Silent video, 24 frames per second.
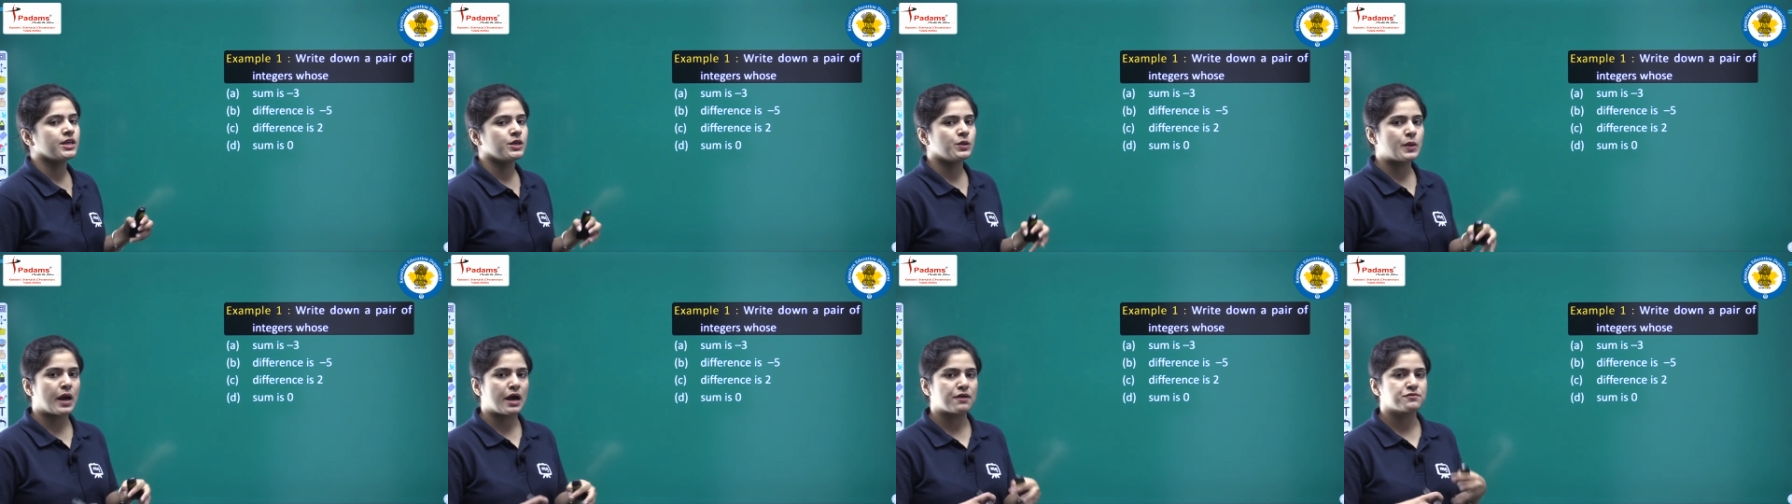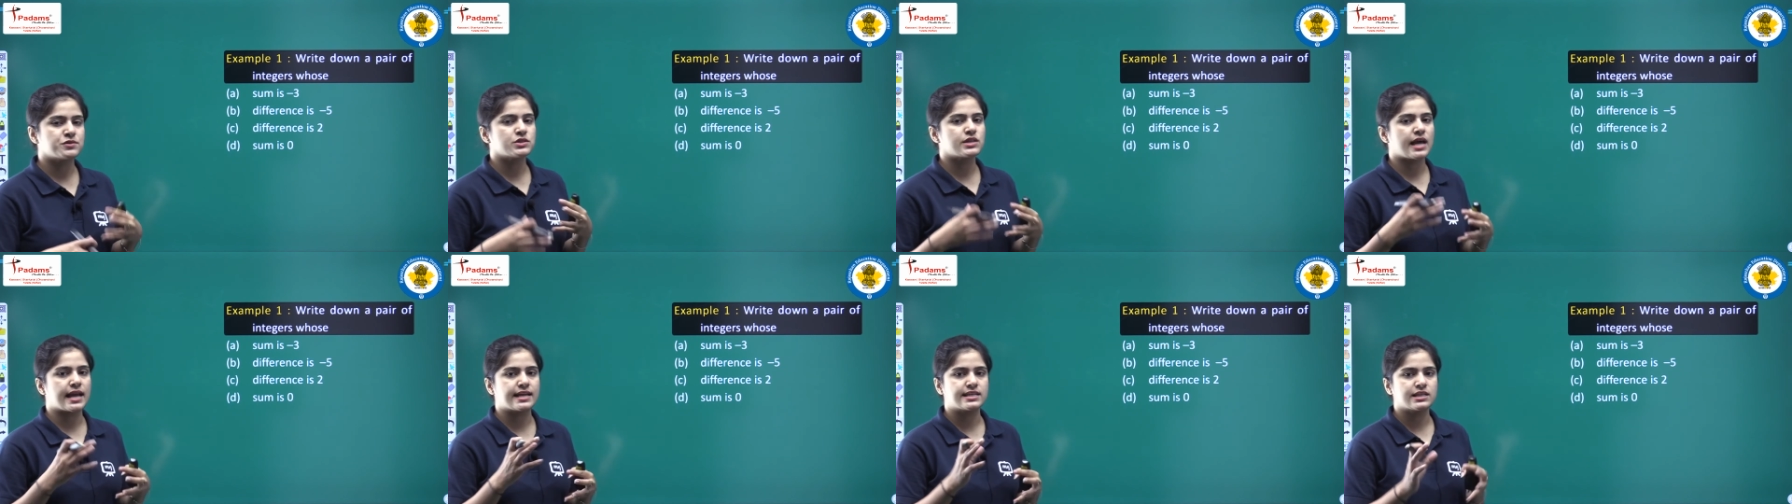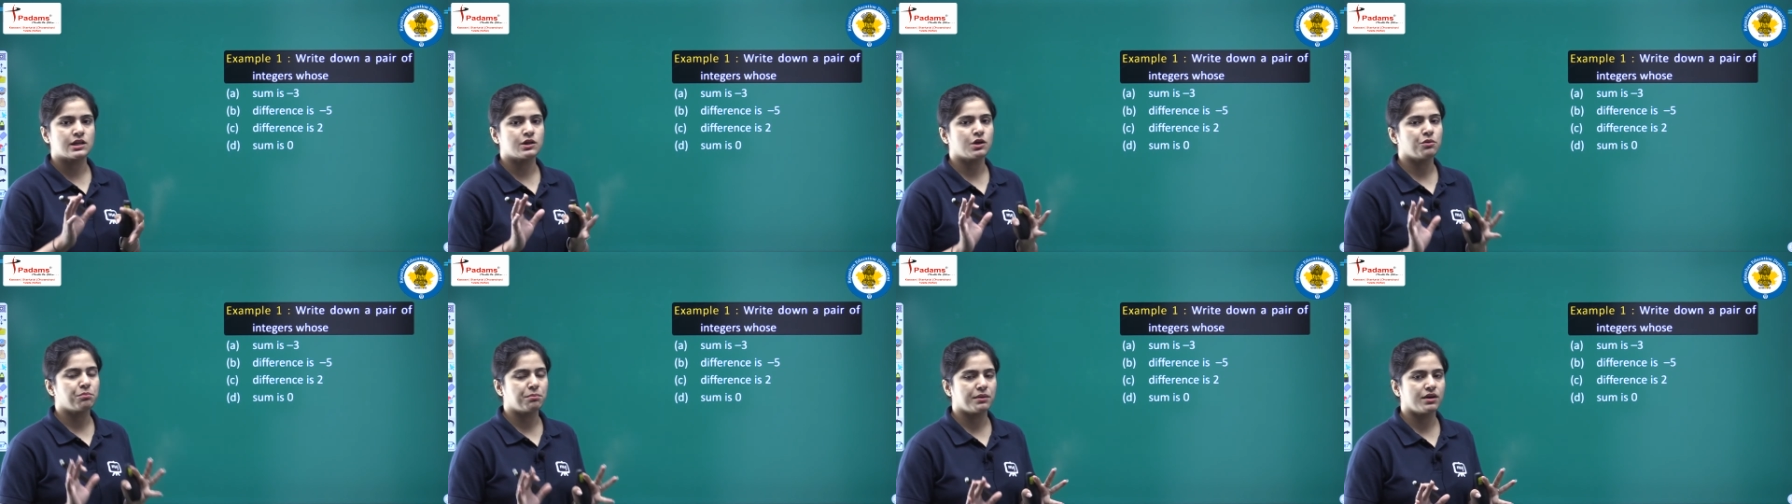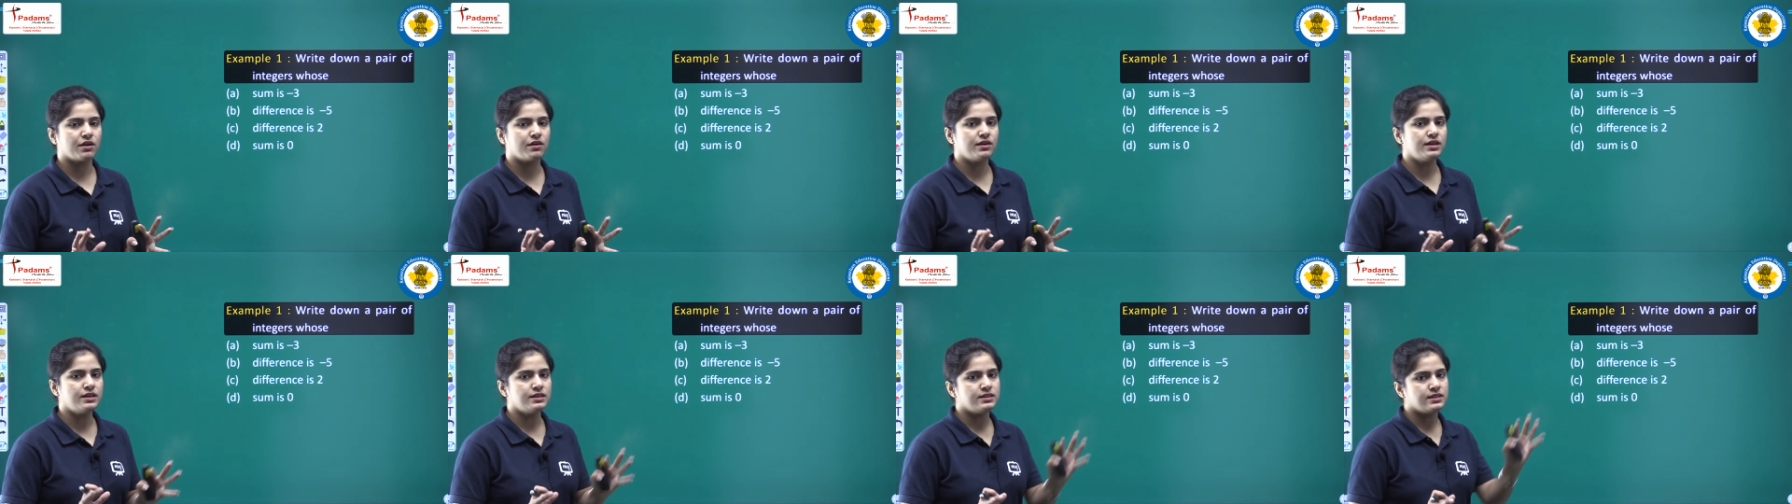you have to write down a
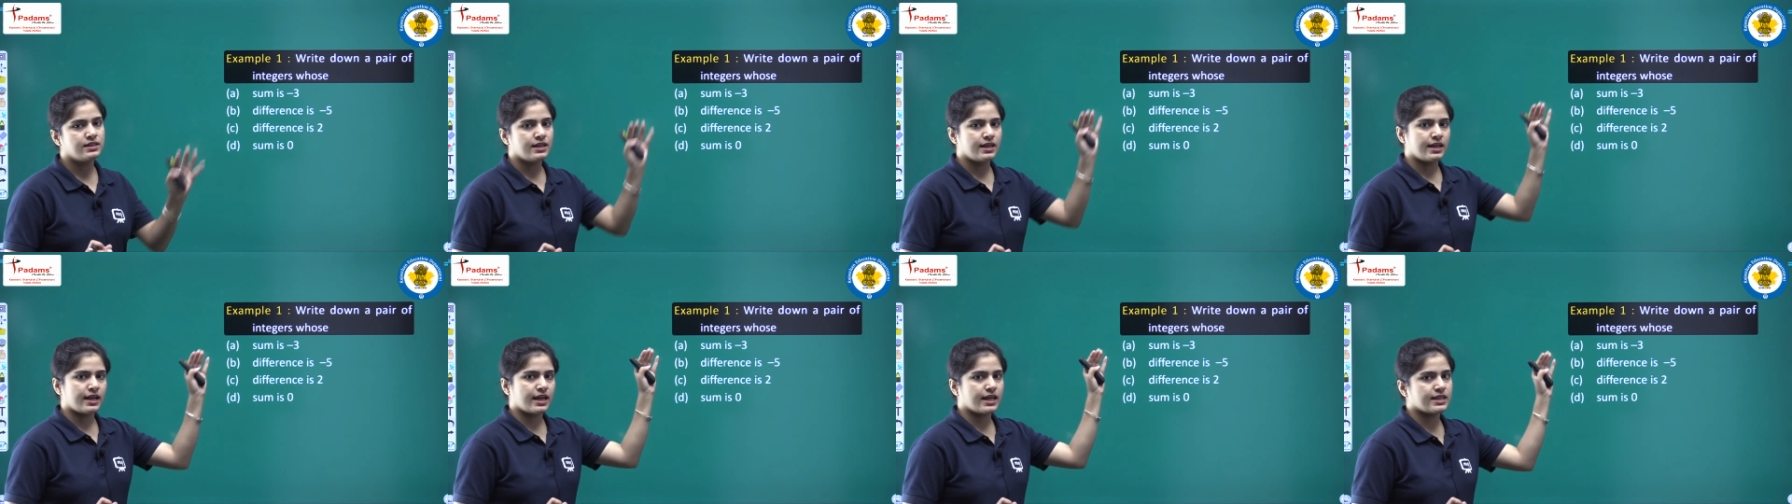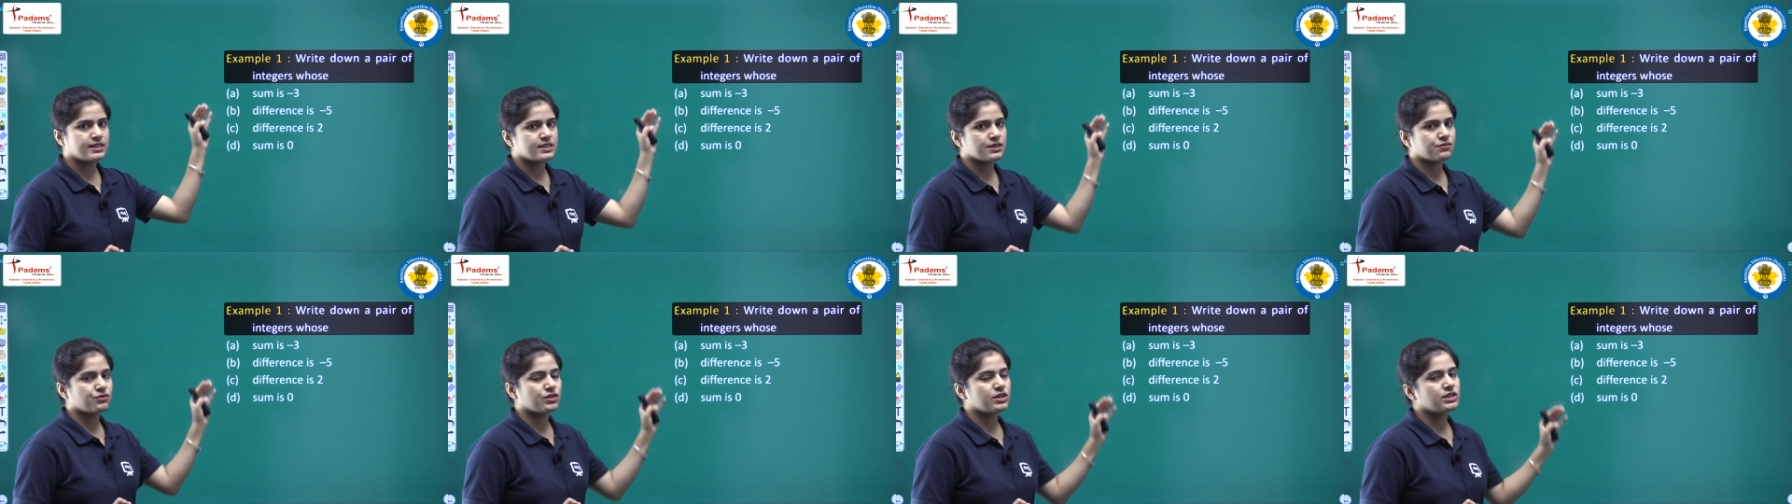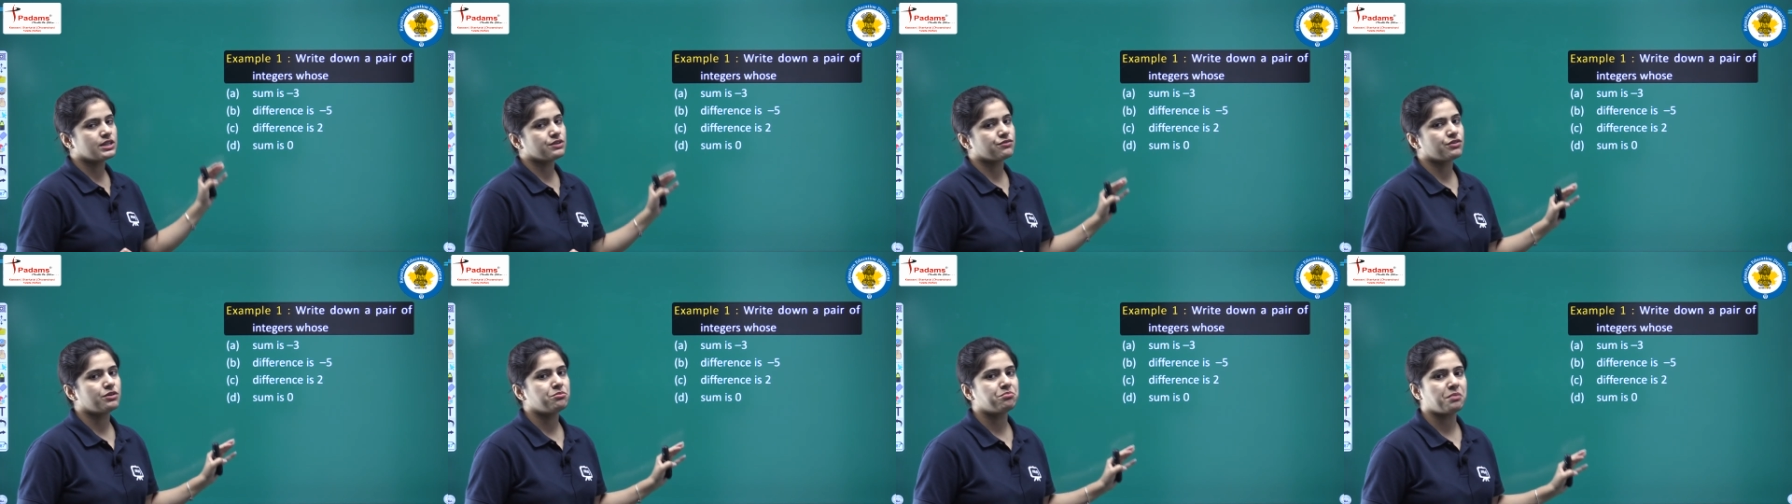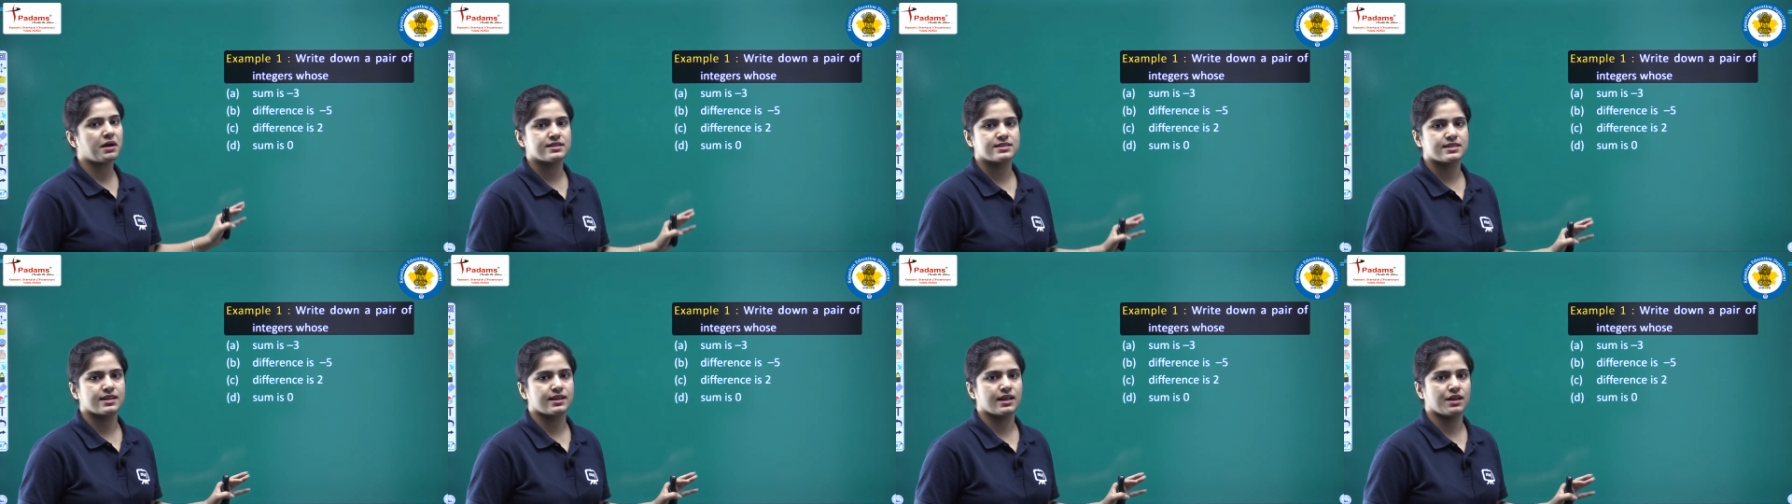pair and different different
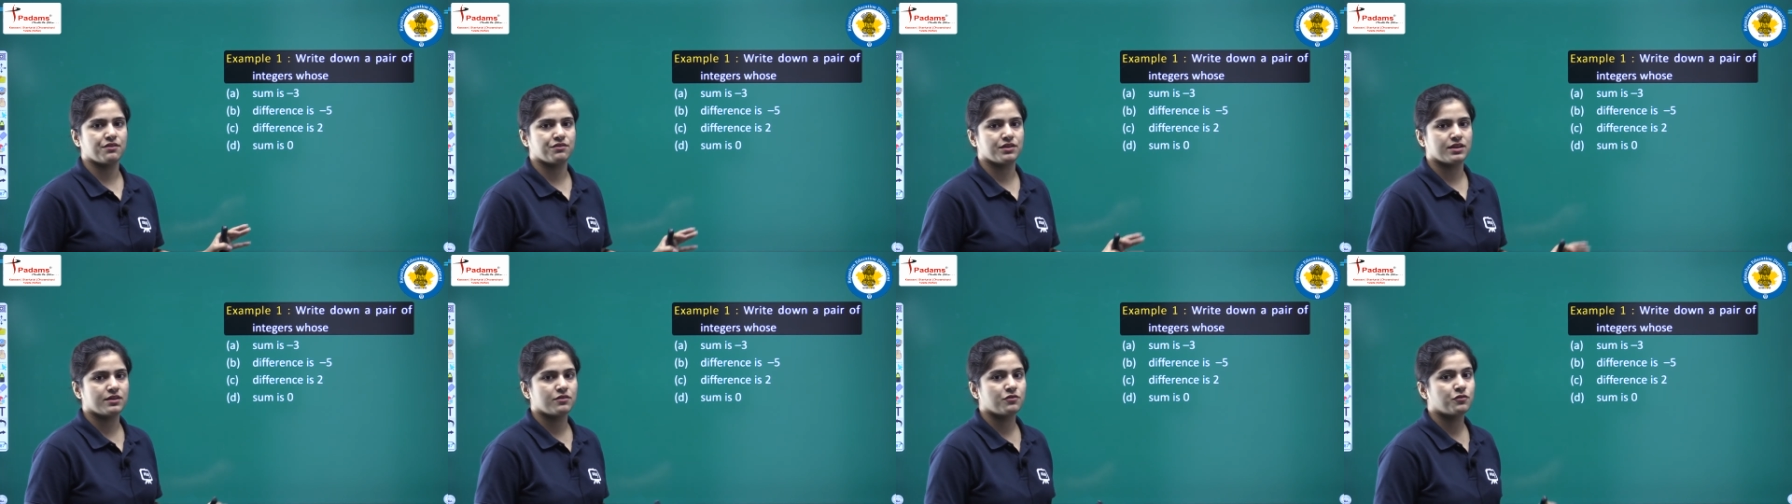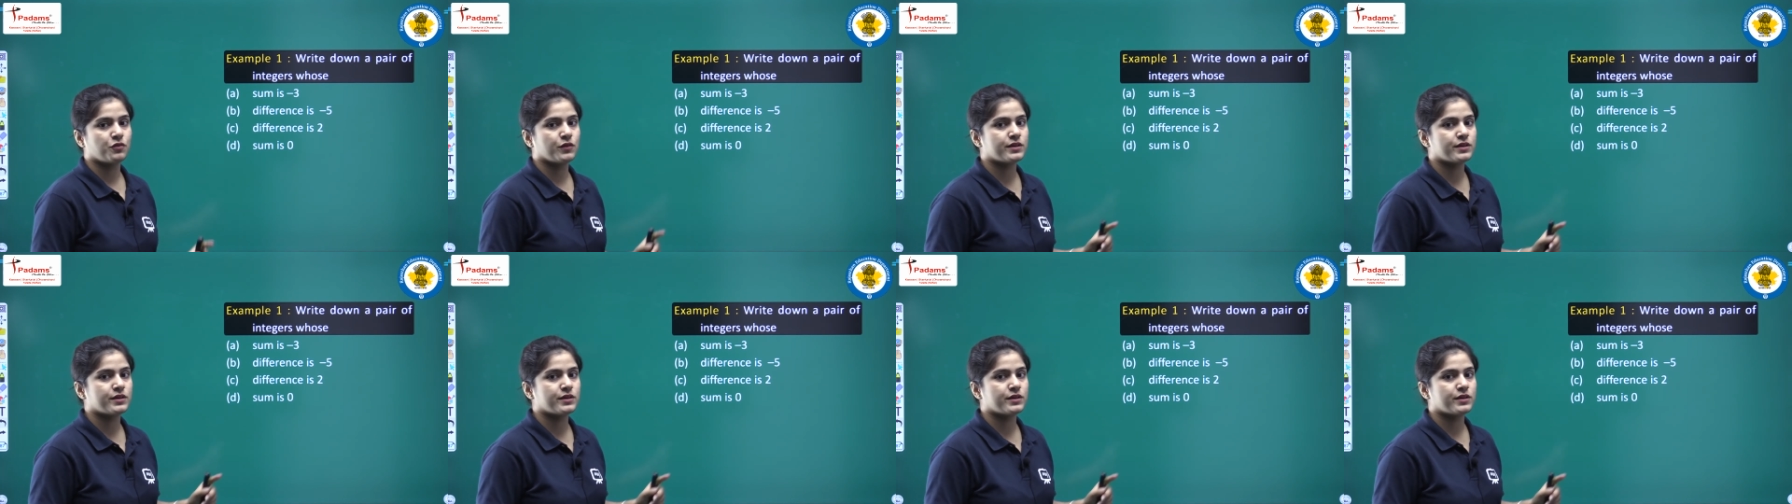parts are given.